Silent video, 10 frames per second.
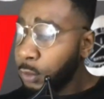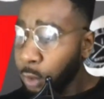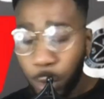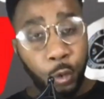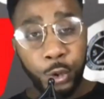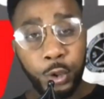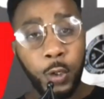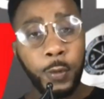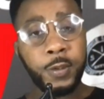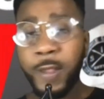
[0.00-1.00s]
The
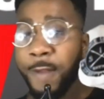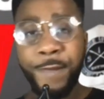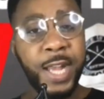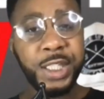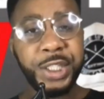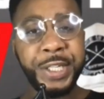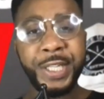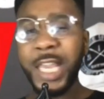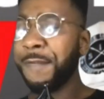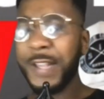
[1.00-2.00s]
Usos eventually
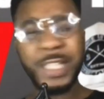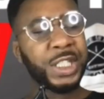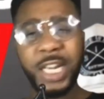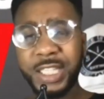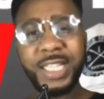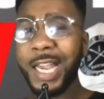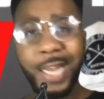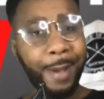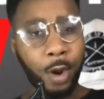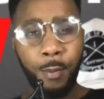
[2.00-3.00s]
giving Shinsuke
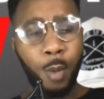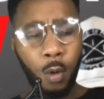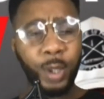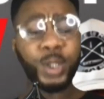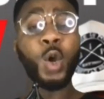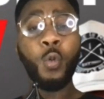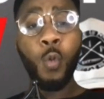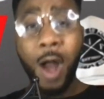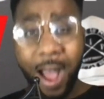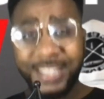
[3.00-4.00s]
Nakamura the
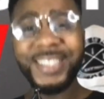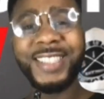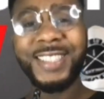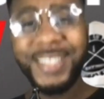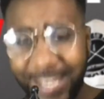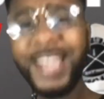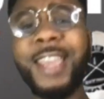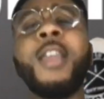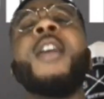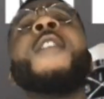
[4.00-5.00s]

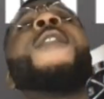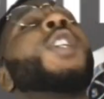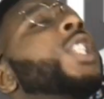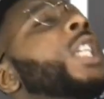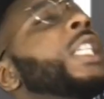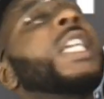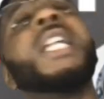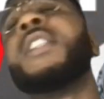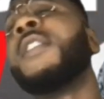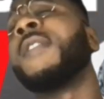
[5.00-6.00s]
1D for
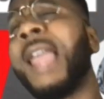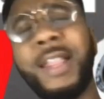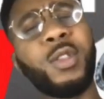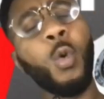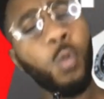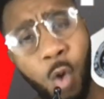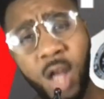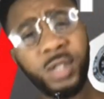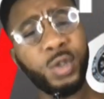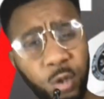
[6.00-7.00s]
Shinsuke to get the
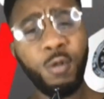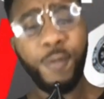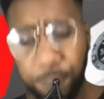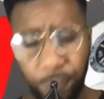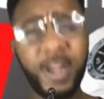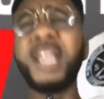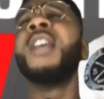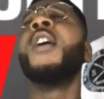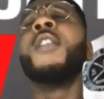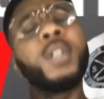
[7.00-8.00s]
1-2-3.
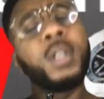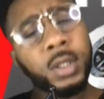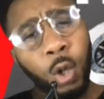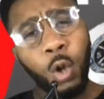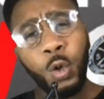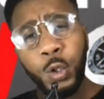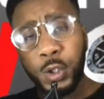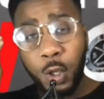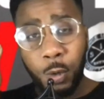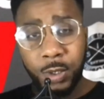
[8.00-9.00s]
The
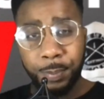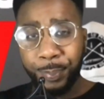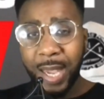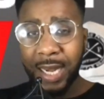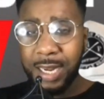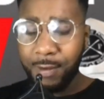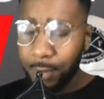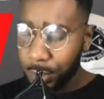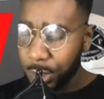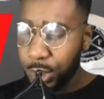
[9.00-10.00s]
Usos pinning
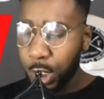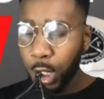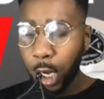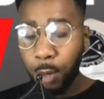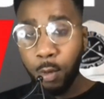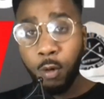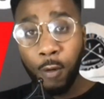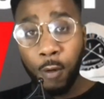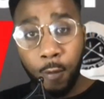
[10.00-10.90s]
Shinsuke Nakamura